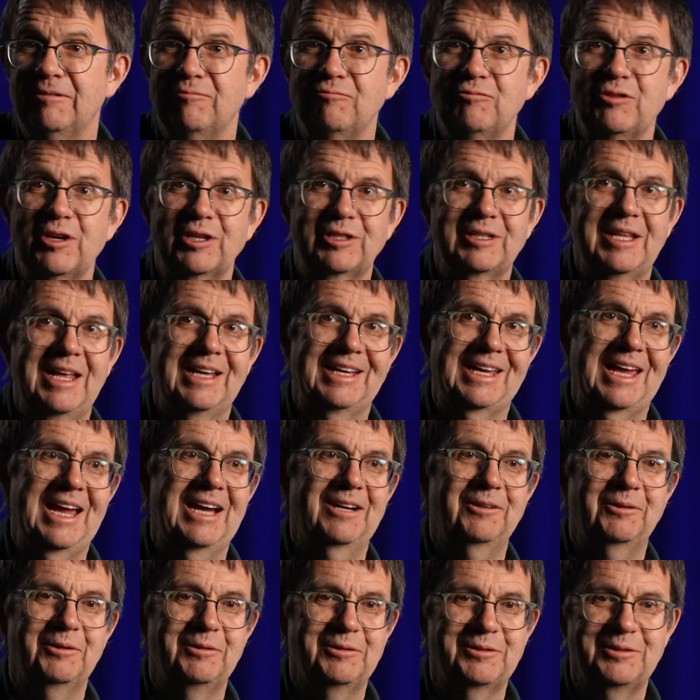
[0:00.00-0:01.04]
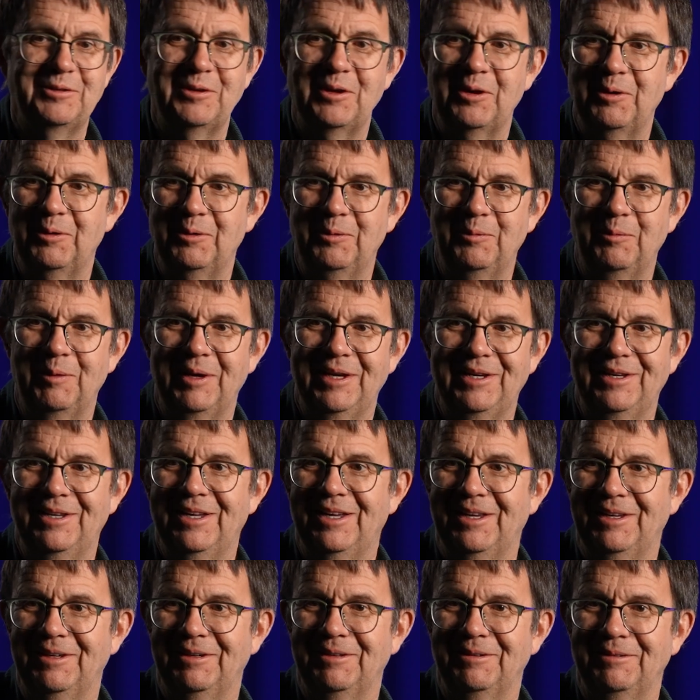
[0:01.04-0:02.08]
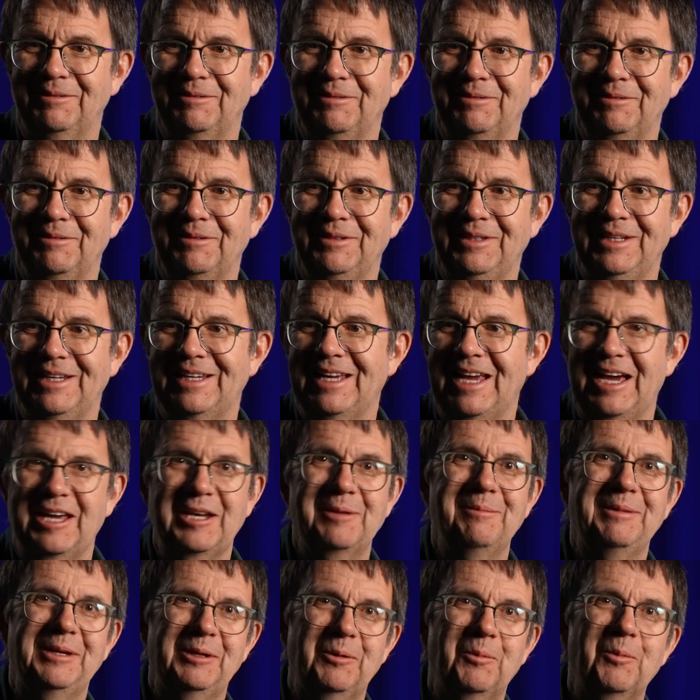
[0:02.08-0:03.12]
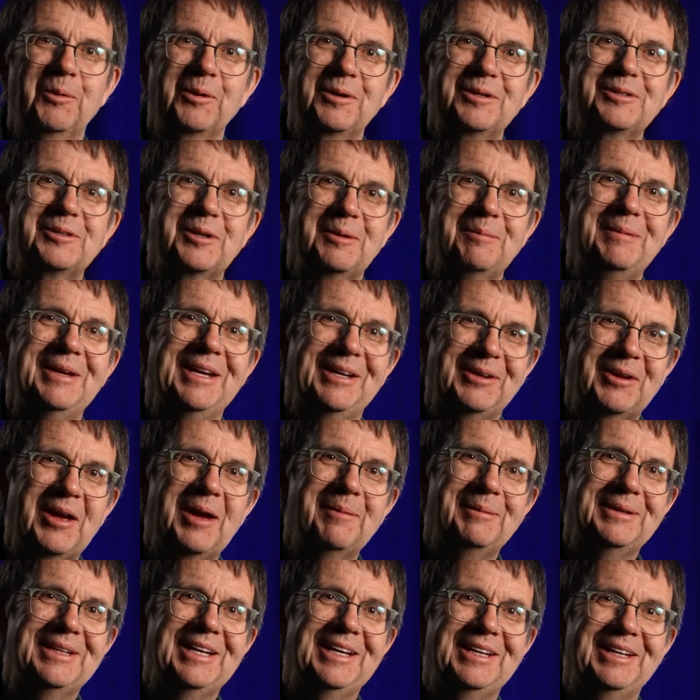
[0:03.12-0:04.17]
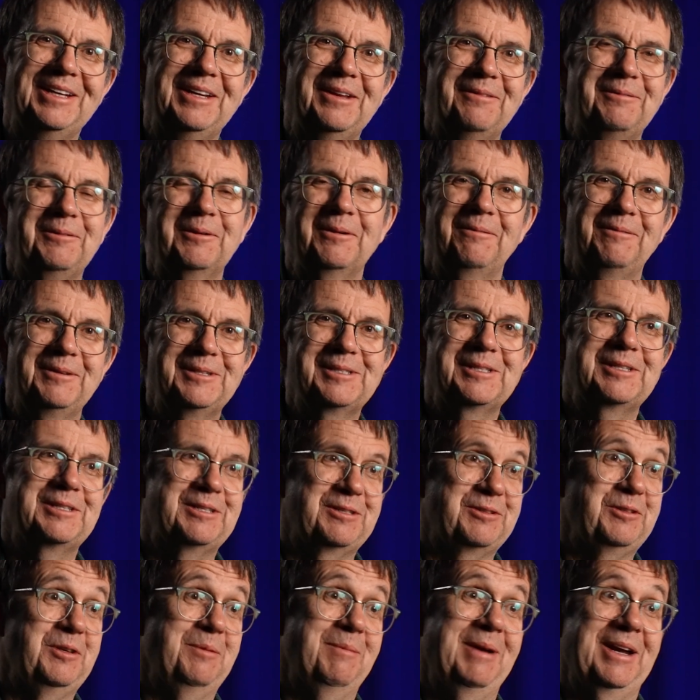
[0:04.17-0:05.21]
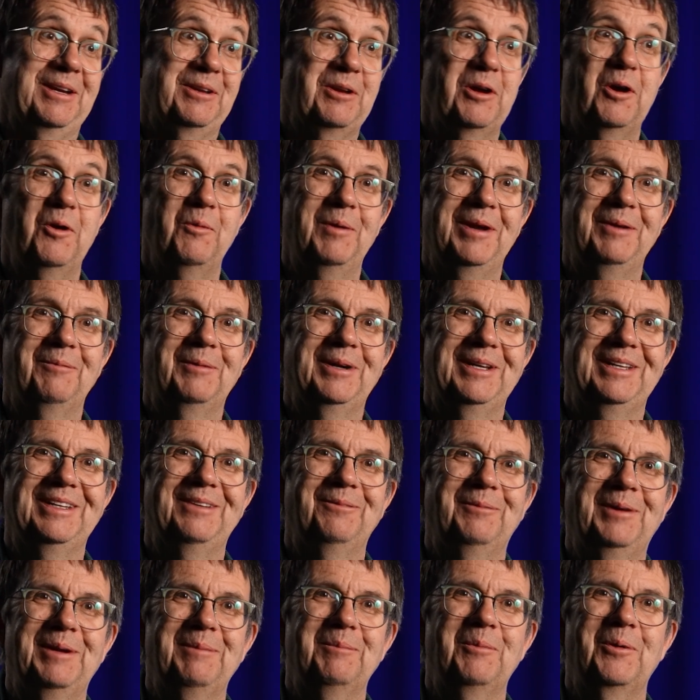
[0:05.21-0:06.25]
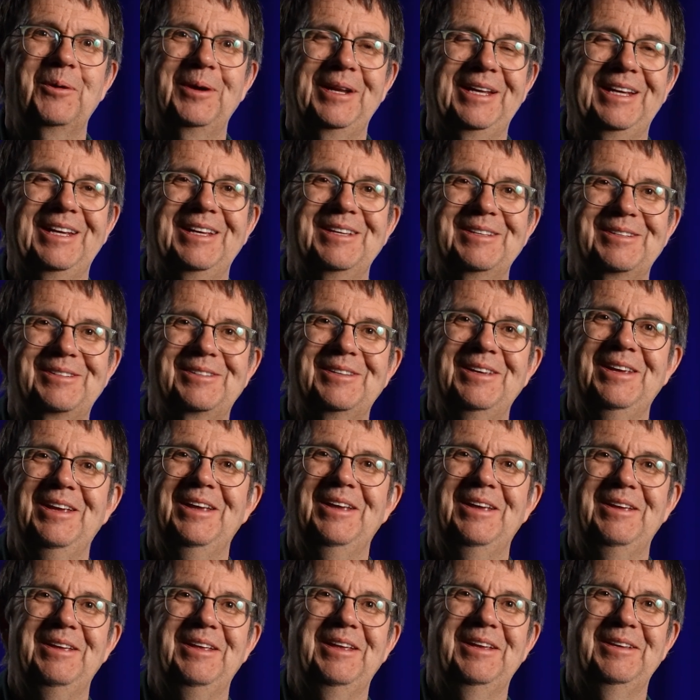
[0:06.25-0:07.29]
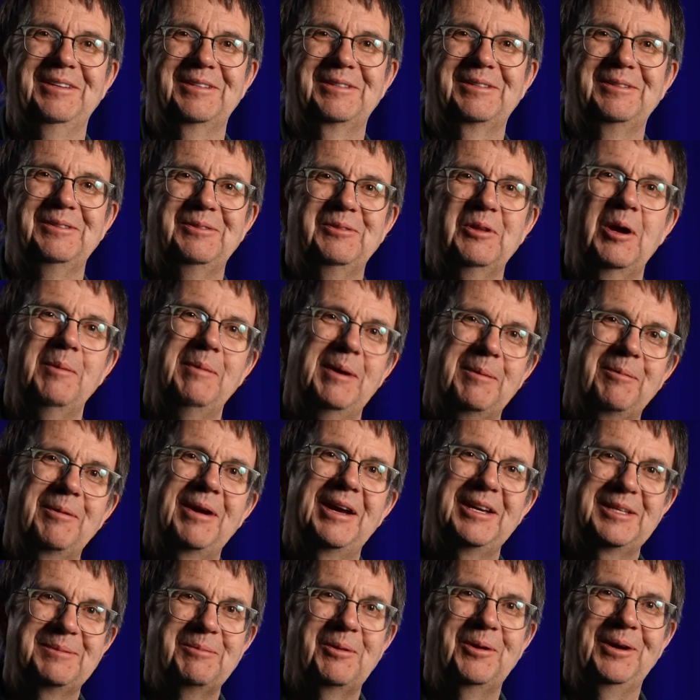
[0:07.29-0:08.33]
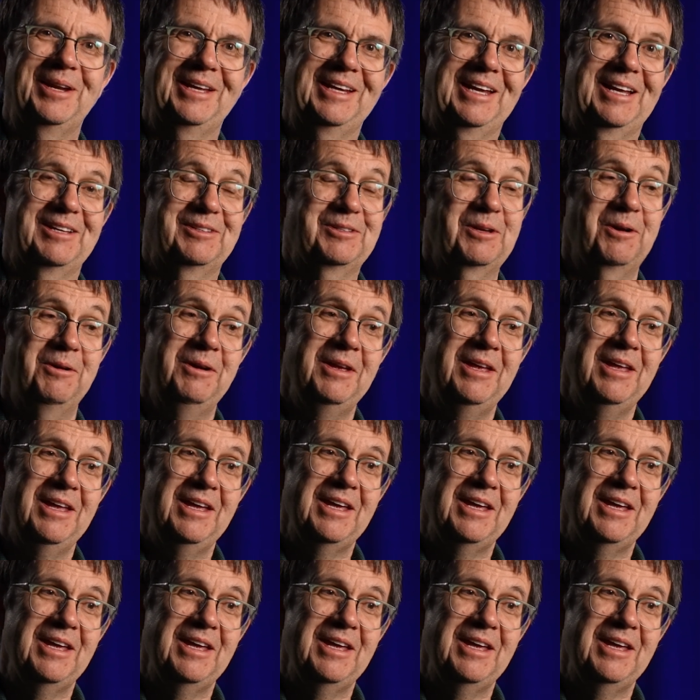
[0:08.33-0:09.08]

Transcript: just like actors know when the Academy Awards are being nominated, if you're a physicist, you might know what morning is Nobel Prize morning. And so